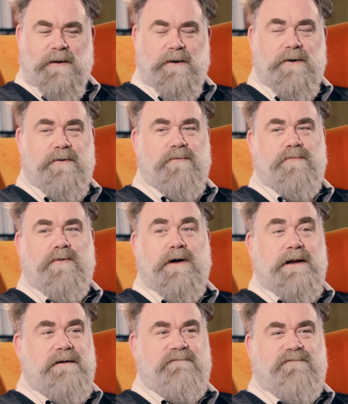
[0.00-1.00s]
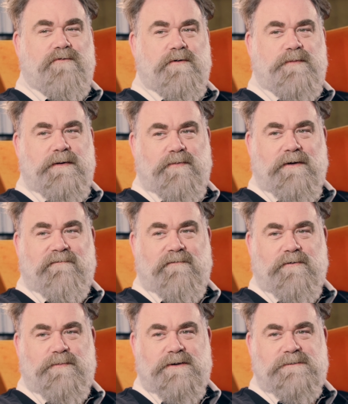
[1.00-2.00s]
Oh, one out of four people have
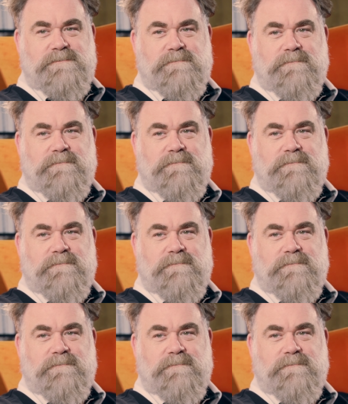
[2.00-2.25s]
herpes.